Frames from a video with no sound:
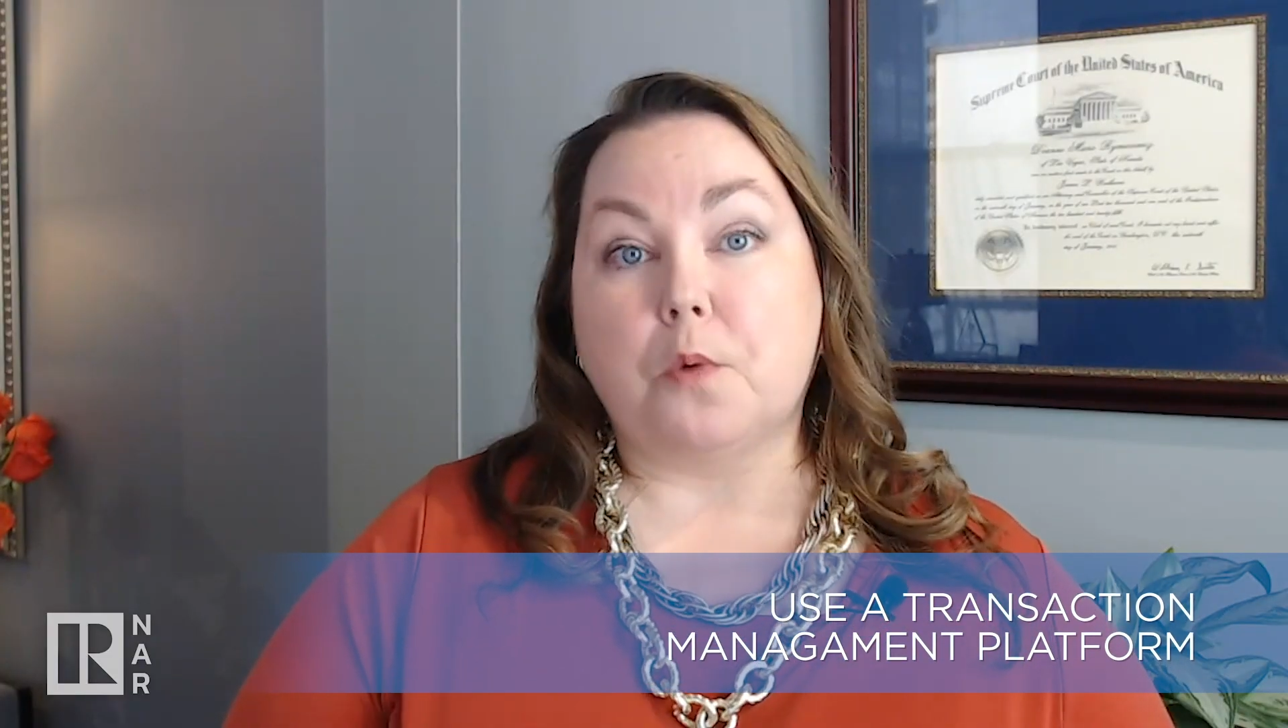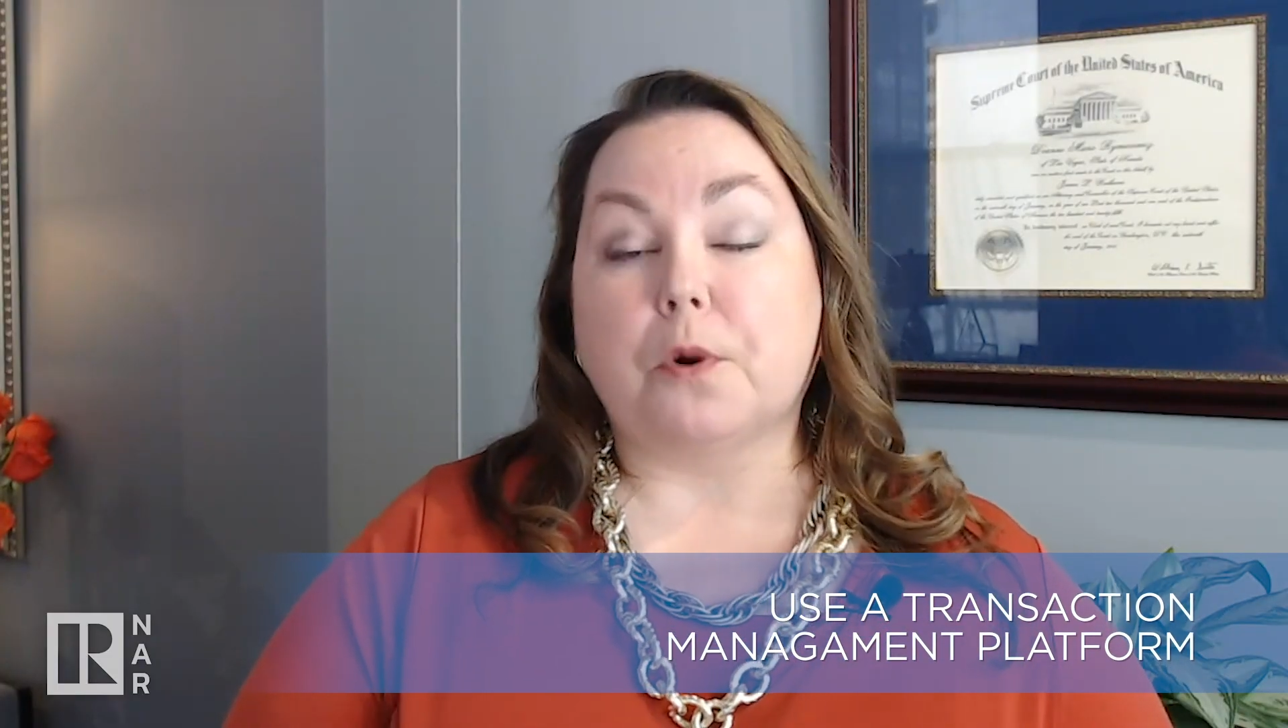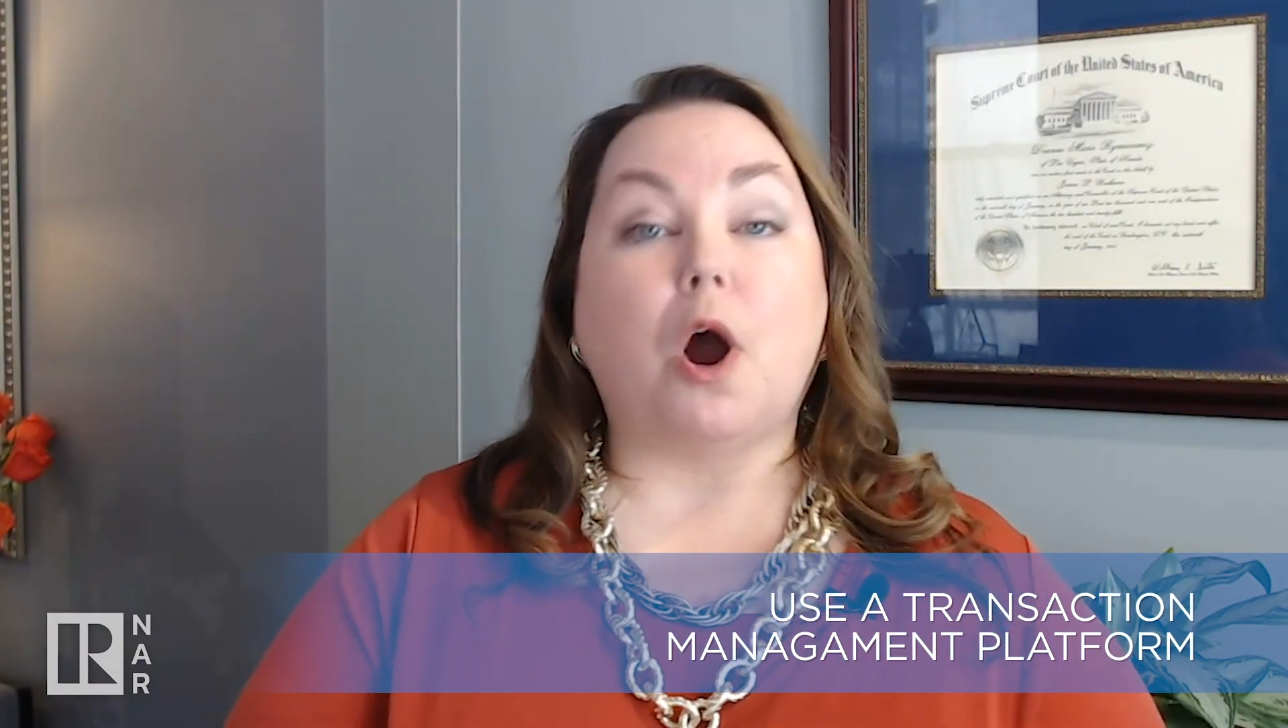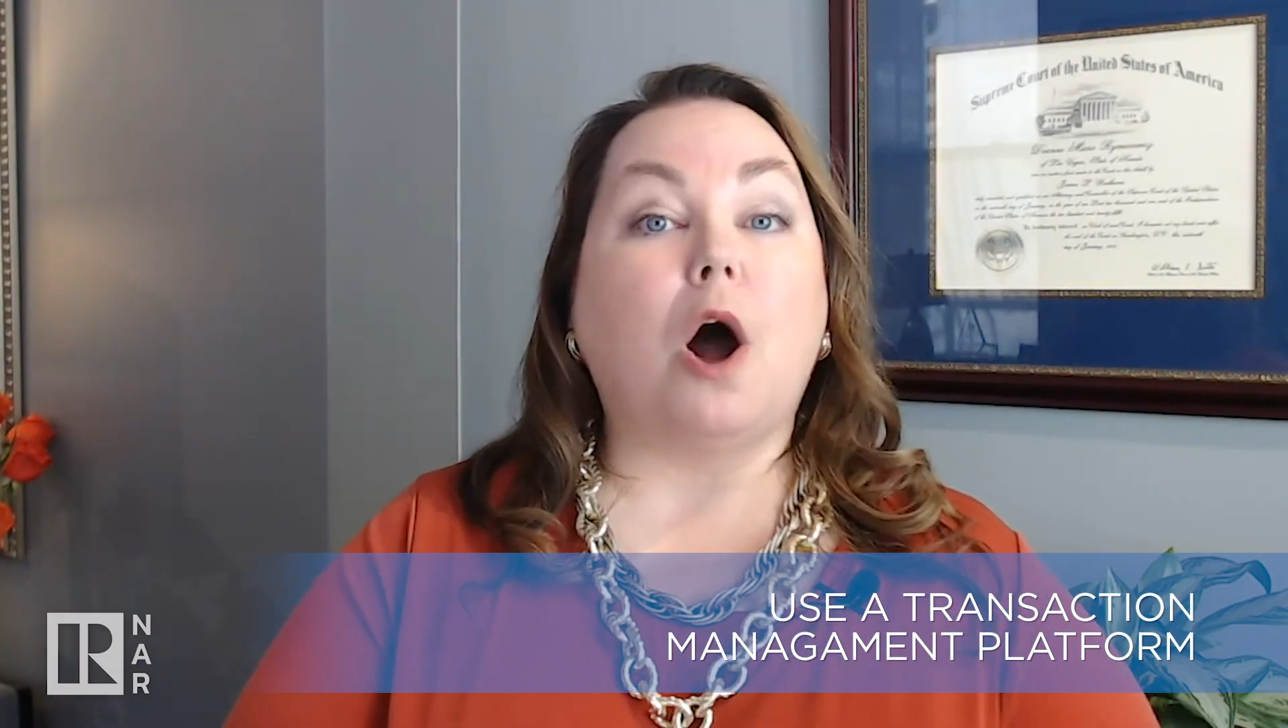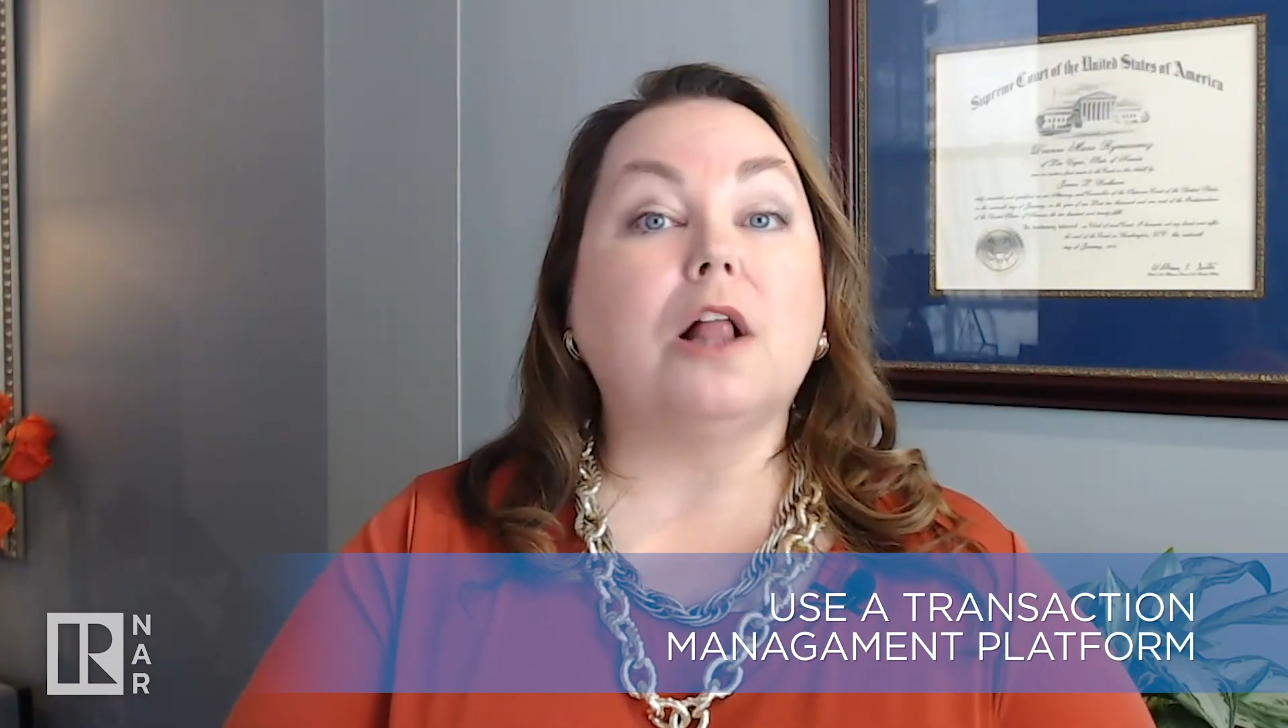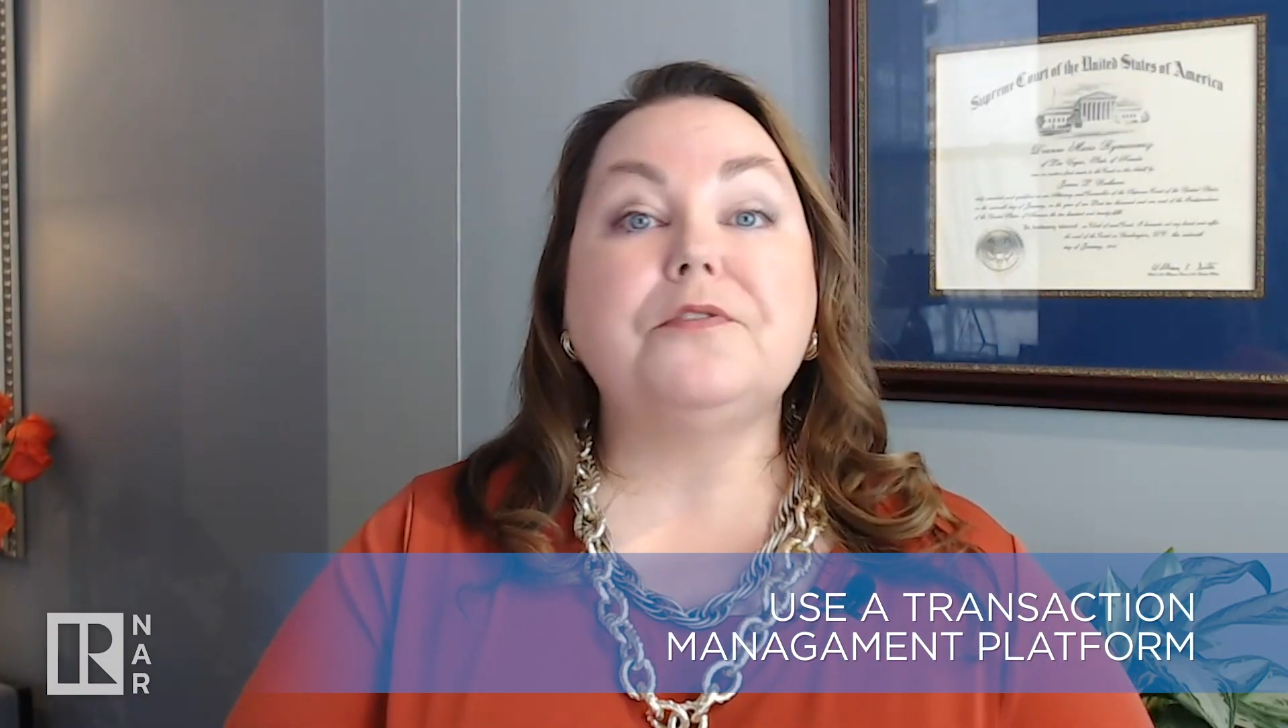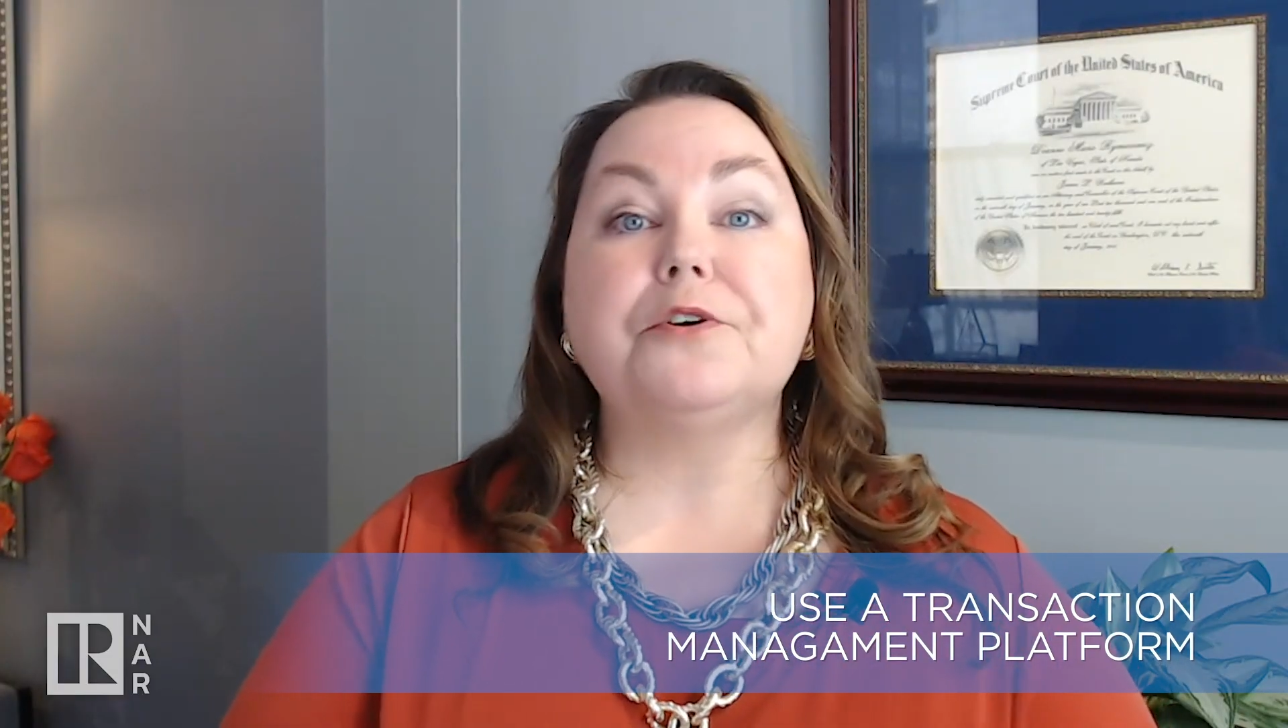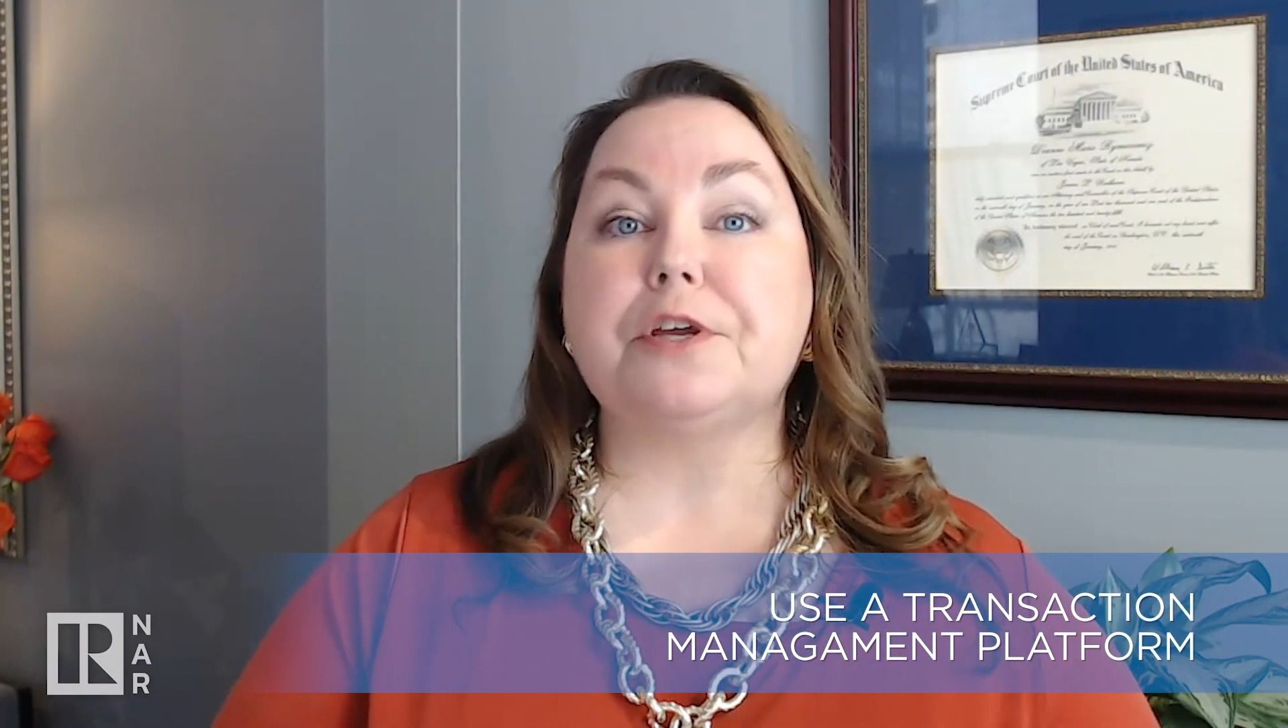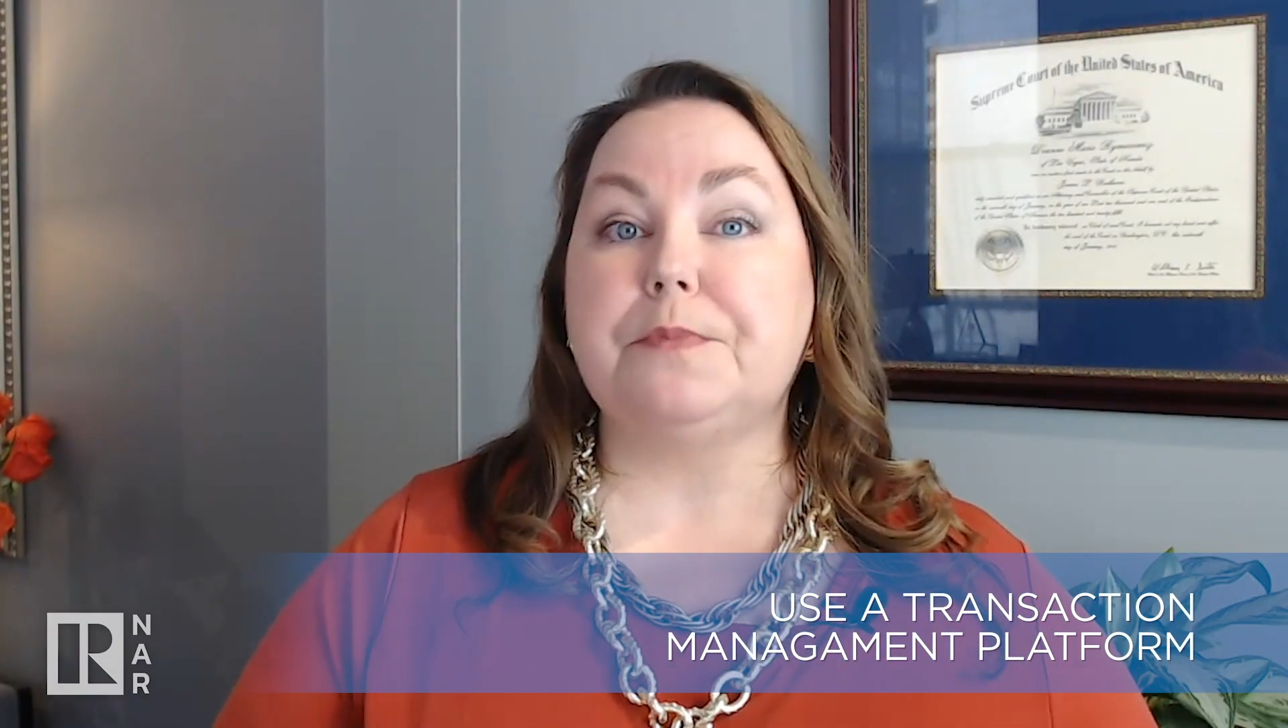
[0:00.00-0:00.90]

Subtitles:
where all of your